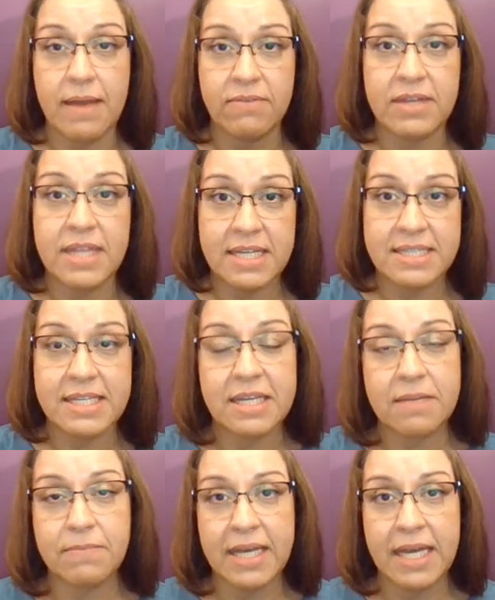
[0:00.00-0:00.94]
Everything is
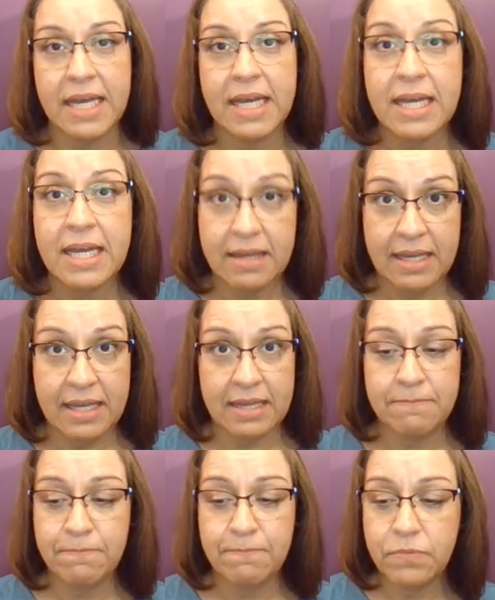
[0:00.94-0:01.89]
going to be
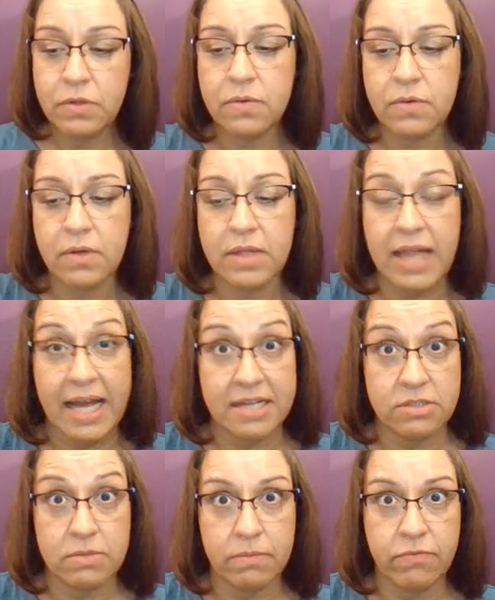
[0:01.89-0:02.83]
in Google
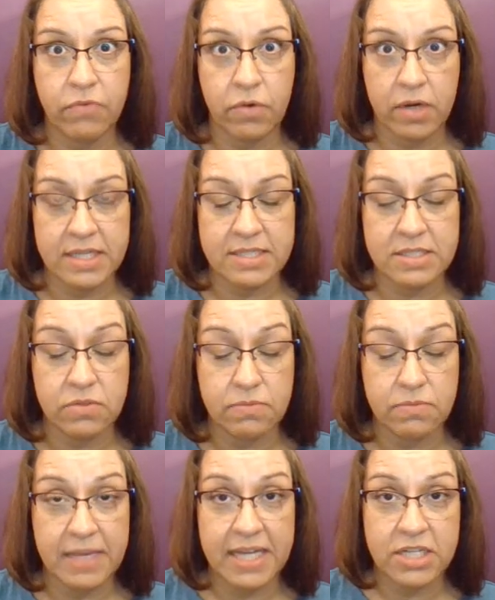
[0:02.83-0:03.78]
Classroom for us.
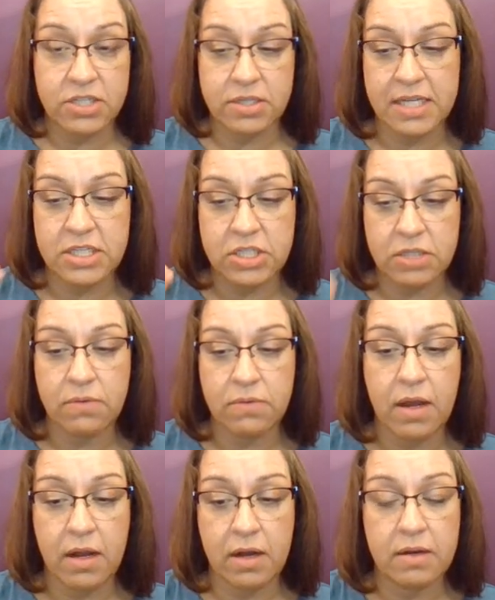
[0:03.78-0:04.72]
So make sure that you
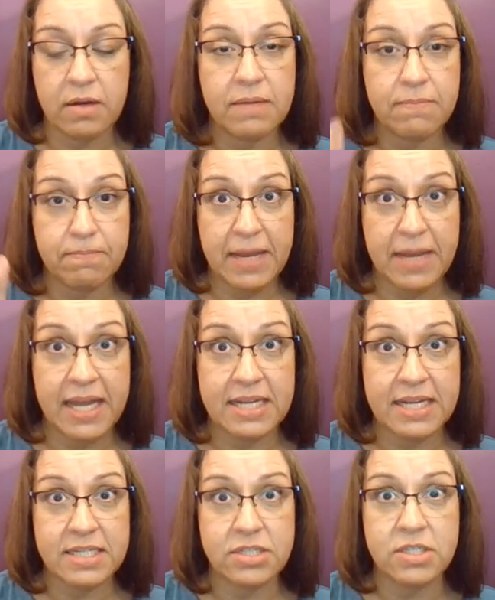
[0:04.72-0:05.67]
are paying
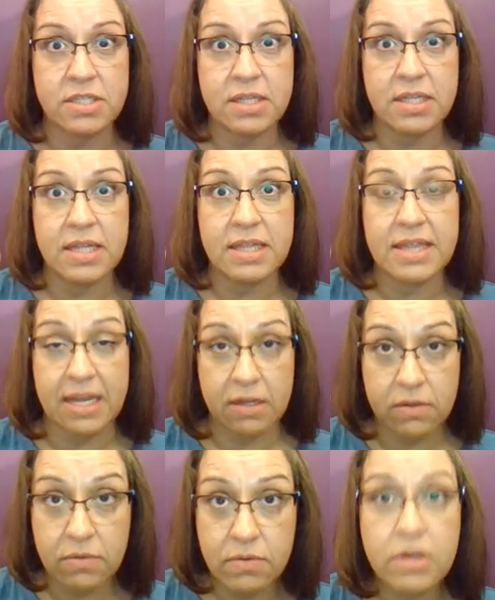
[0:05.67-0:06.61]
attention that
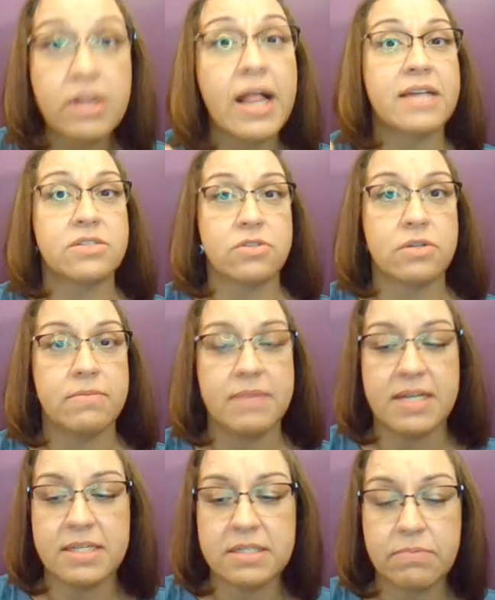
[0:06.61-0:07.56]
Google Classroom
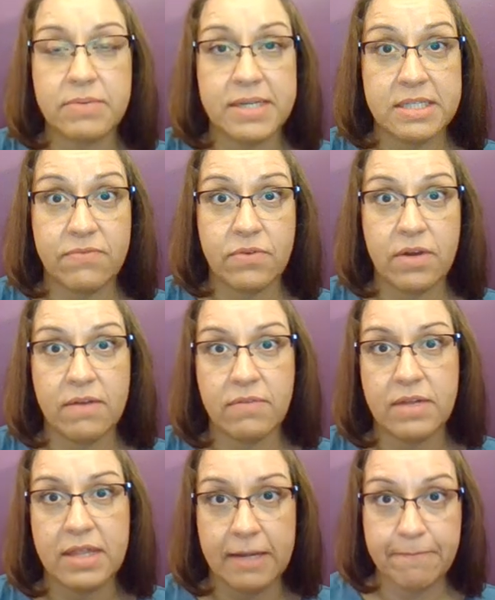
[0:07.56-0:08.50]
is the place for
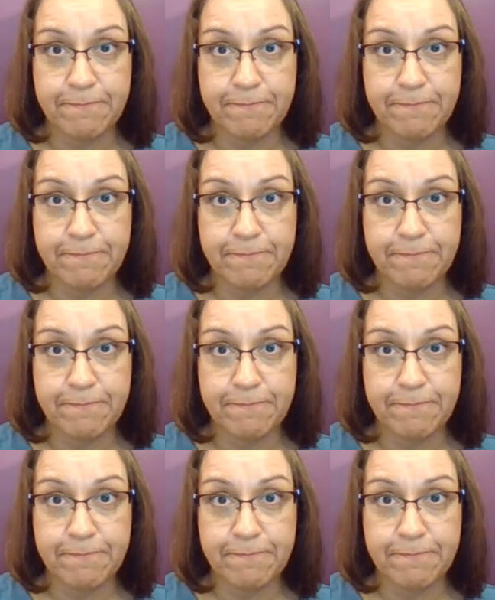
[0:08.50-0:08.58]
everything.